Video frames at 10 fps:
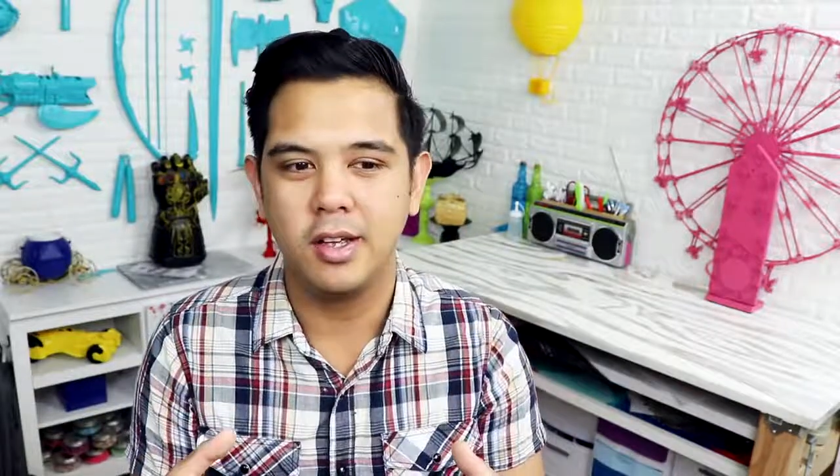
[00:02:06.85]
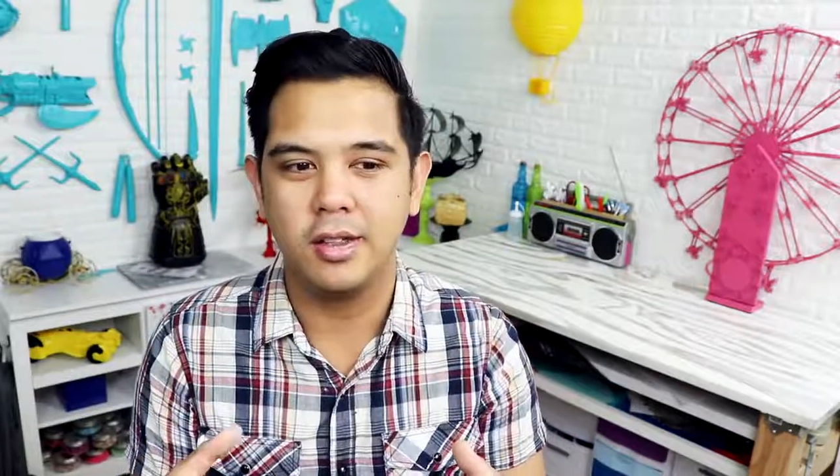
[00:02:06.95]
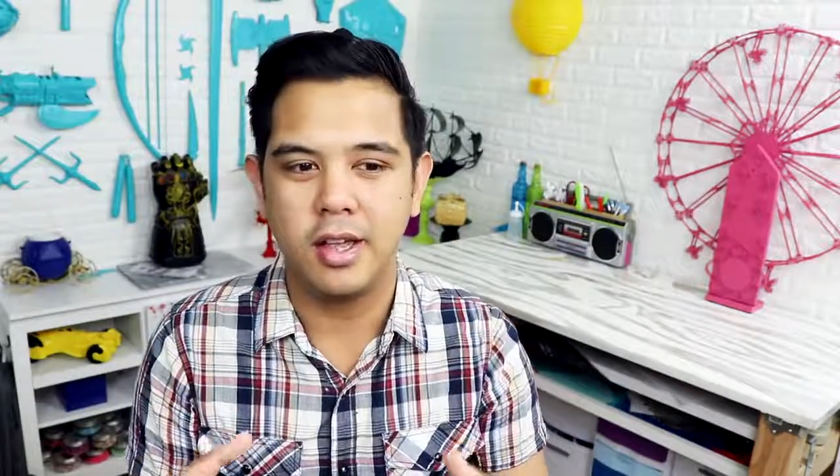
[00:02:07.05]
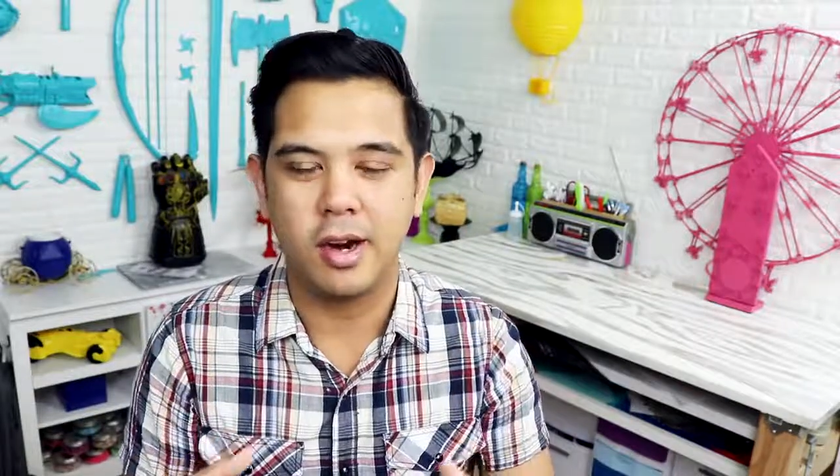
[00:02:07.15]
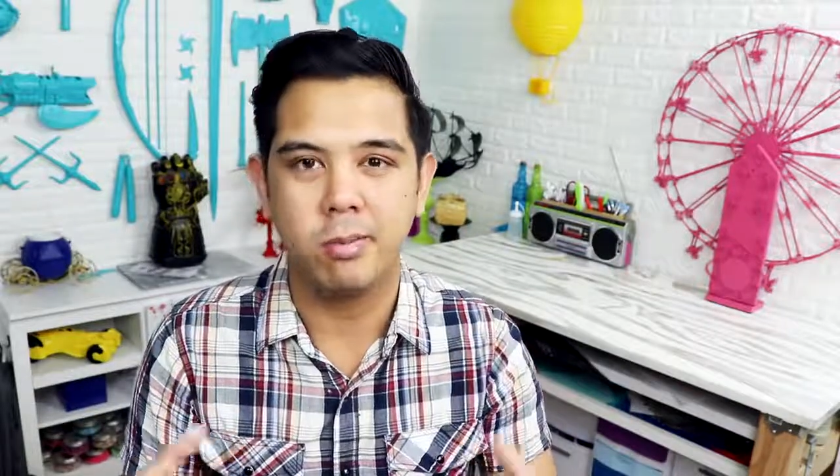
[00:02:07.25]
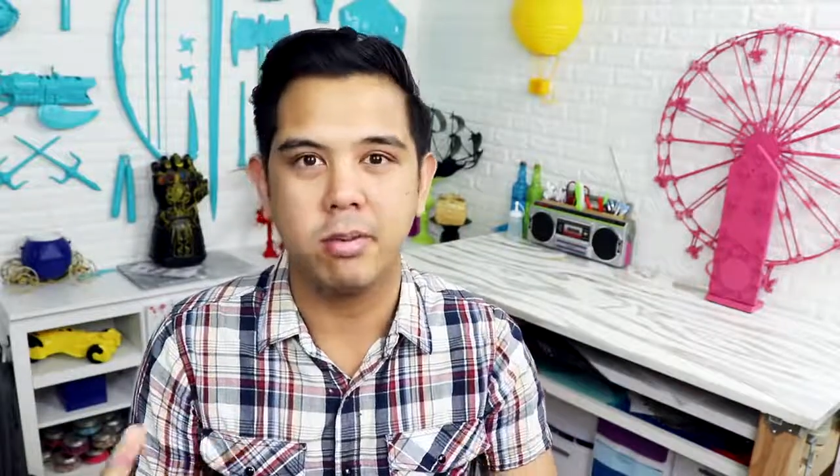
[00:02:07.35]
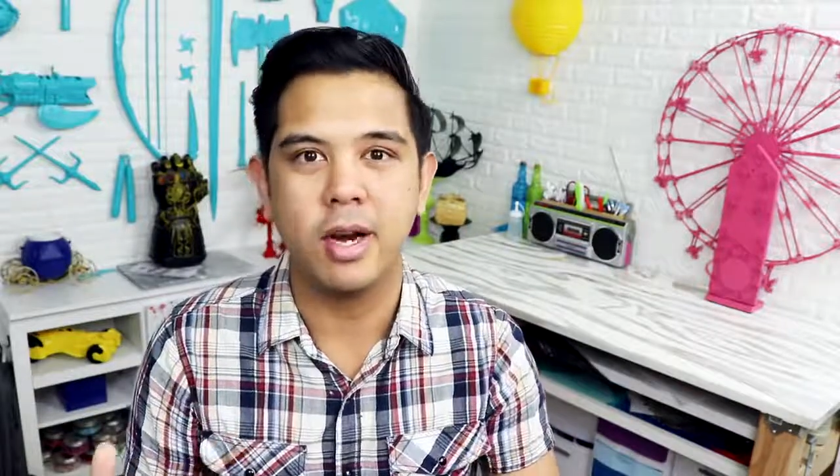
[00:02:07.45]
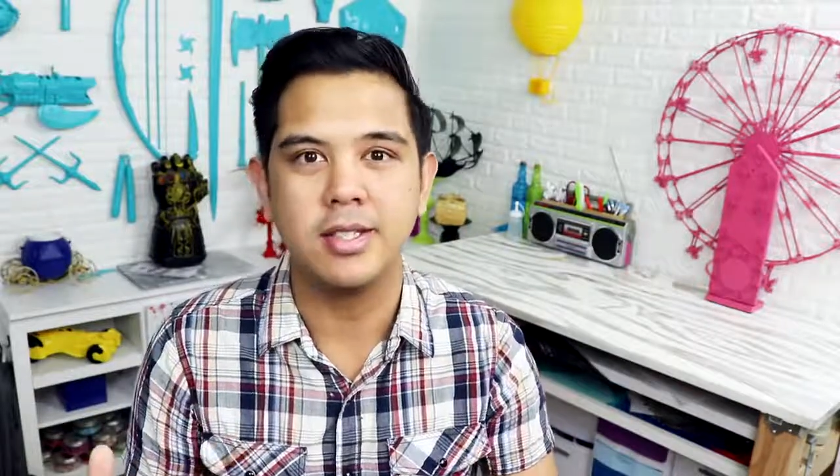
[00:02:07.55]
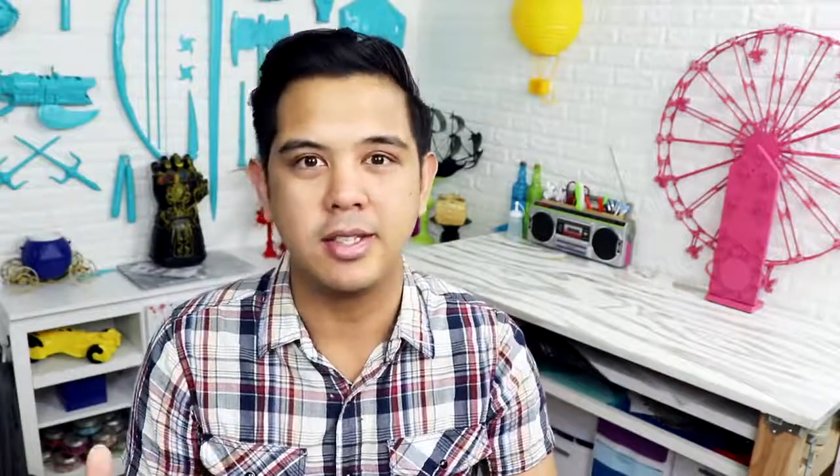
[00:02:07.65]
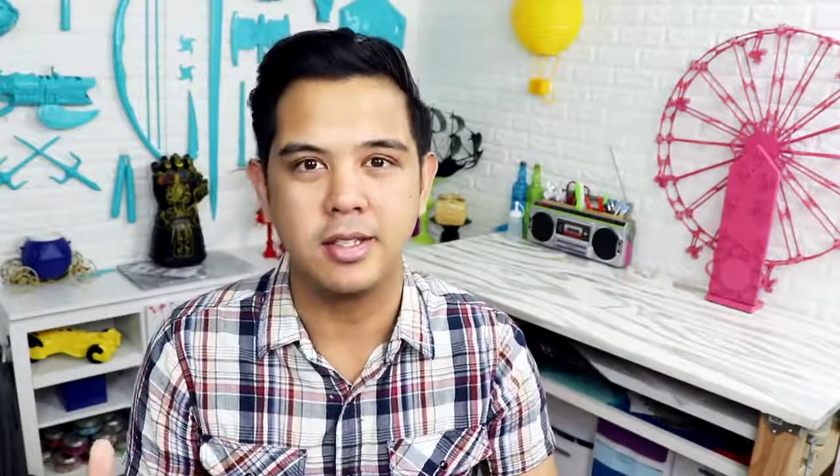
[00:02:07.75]
that are
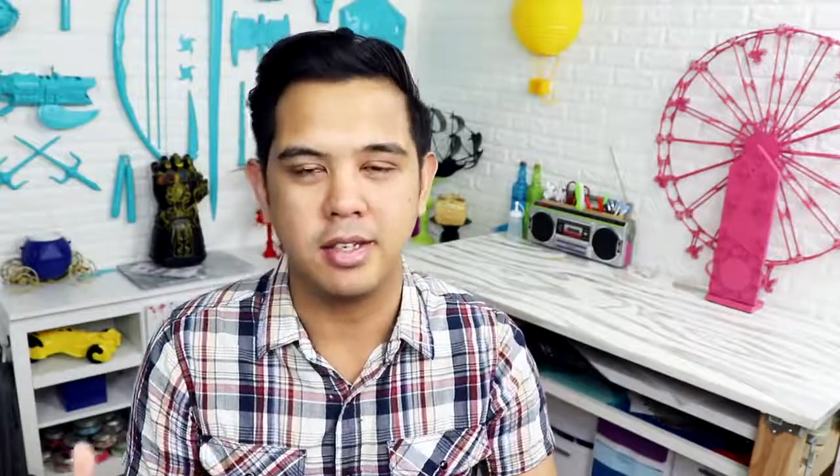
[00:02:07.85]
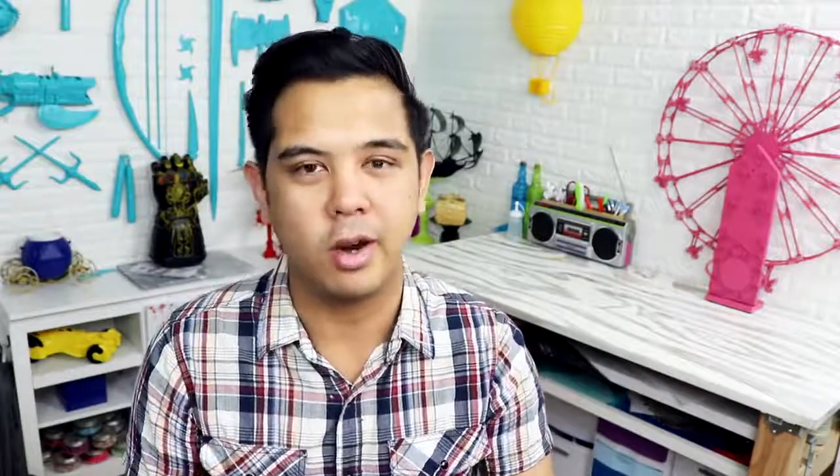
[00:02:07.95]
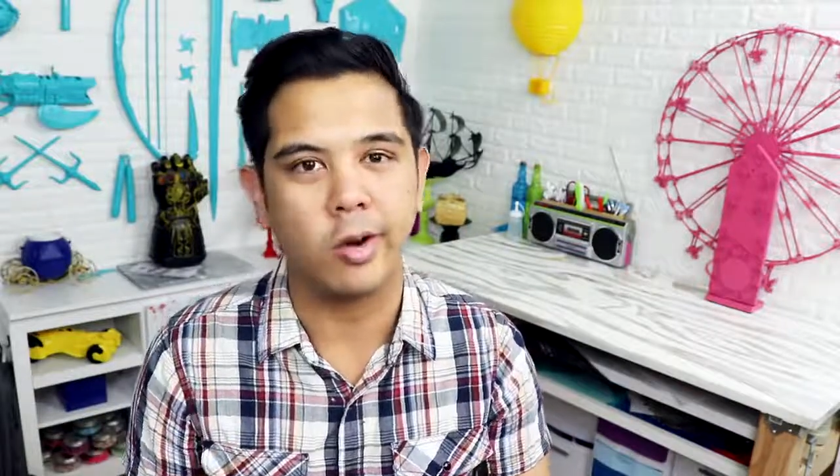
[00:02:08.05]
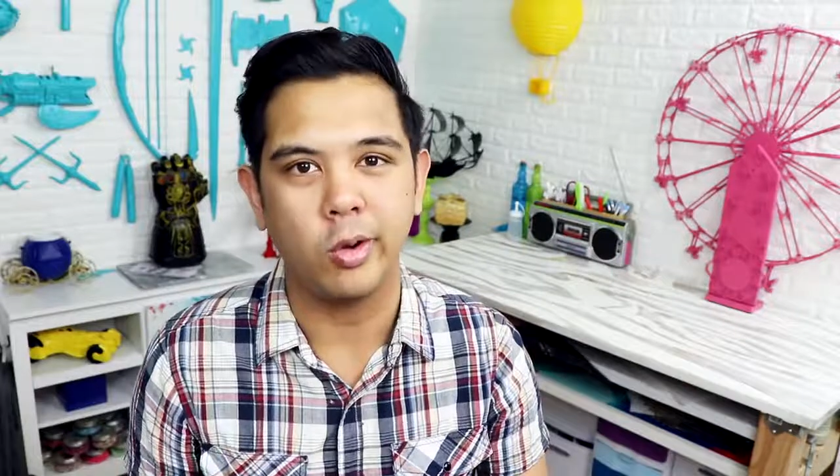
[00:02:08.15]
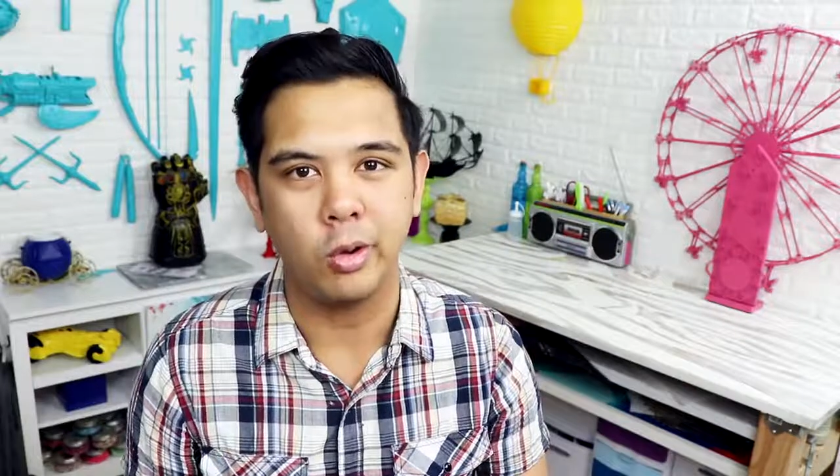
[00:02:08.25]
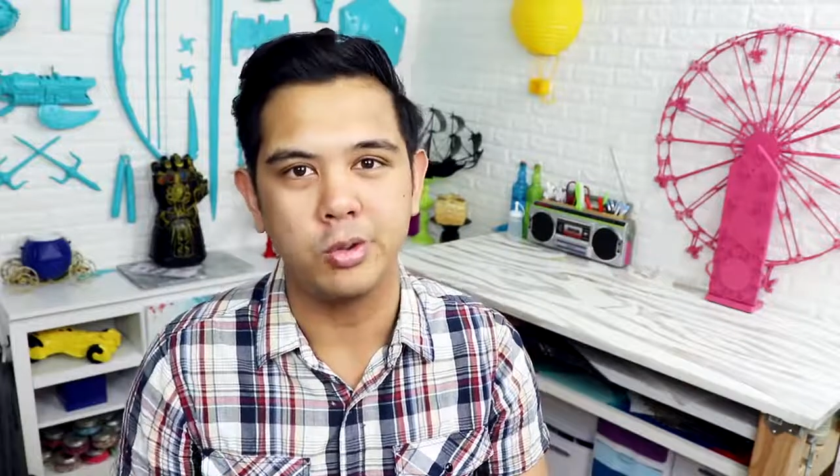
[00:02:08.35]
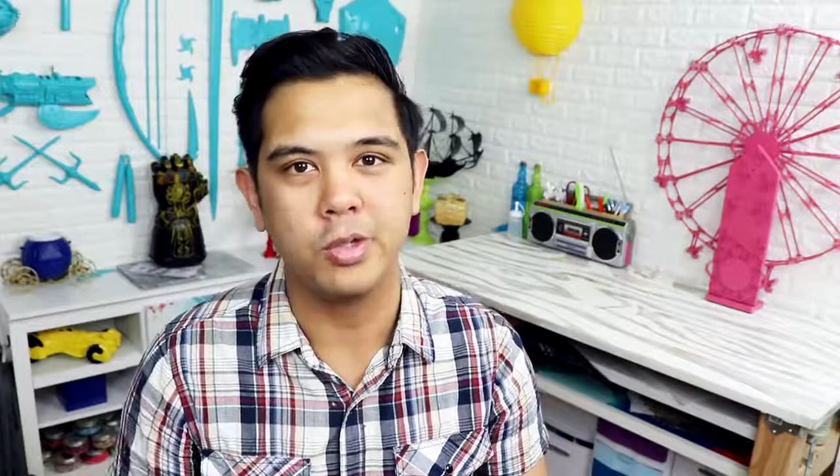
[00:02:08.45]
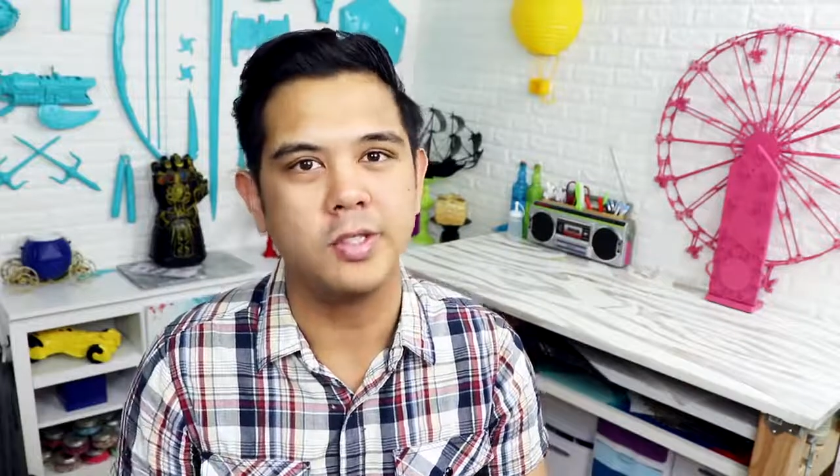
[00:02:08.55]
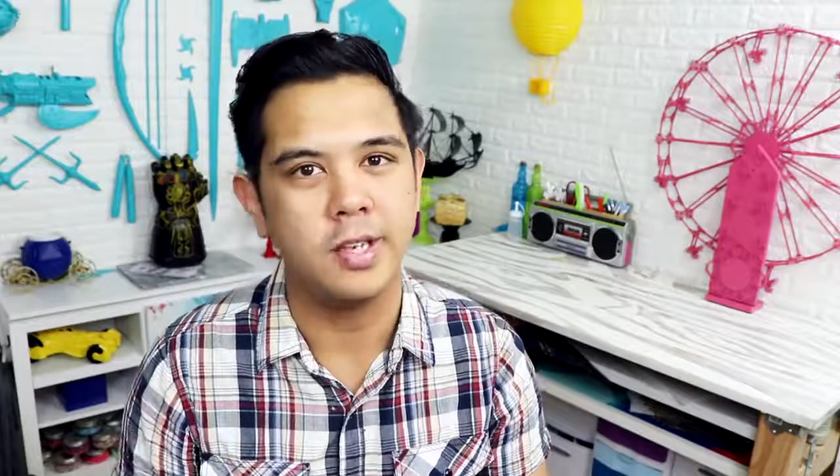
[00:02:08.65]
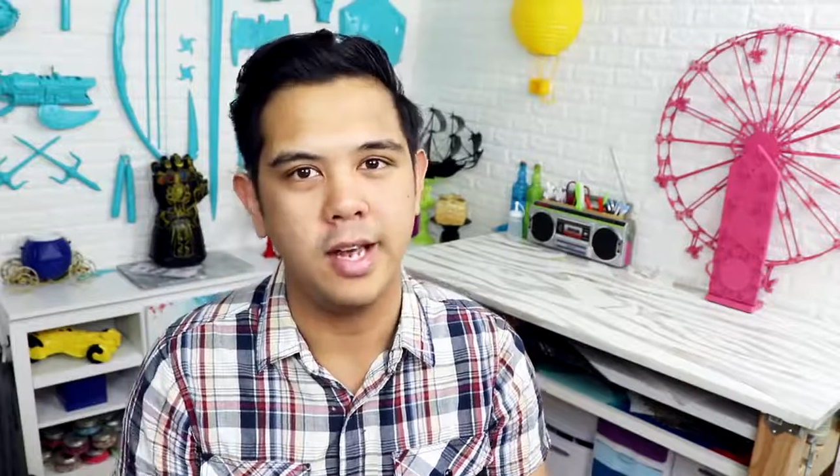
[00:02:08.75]
present in our
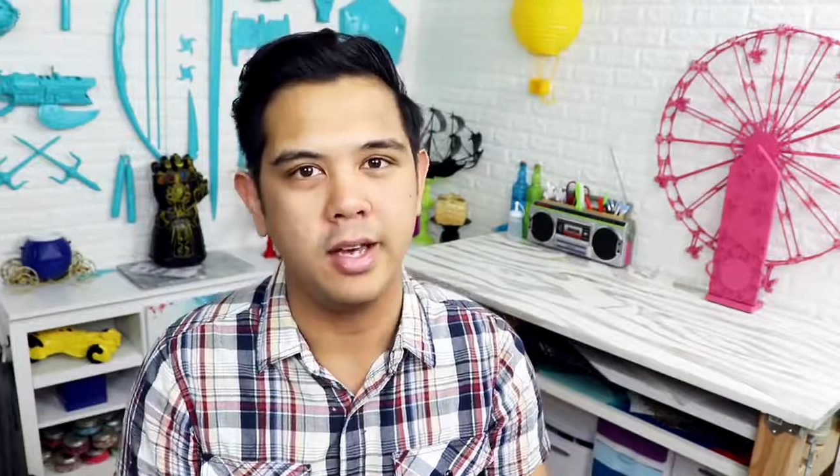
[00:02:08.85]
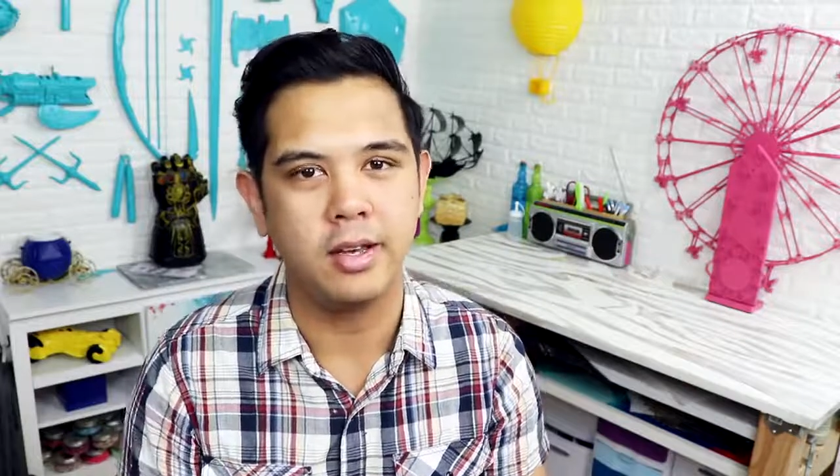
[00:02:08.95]
culture today.